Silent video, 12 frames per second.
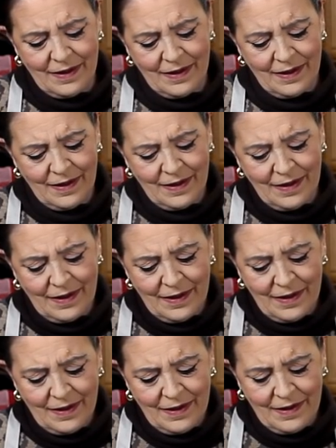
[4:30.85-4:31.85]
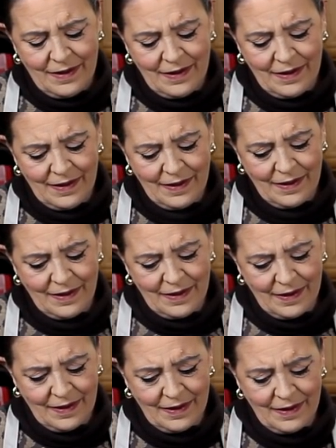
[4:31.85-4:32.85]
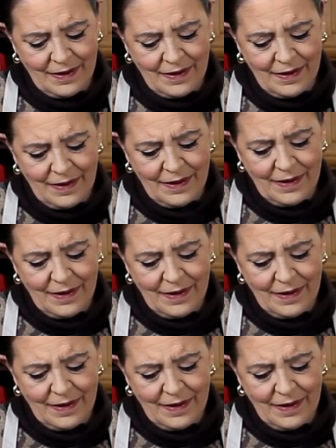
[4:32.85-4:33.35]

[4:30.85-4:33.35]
(not speaking)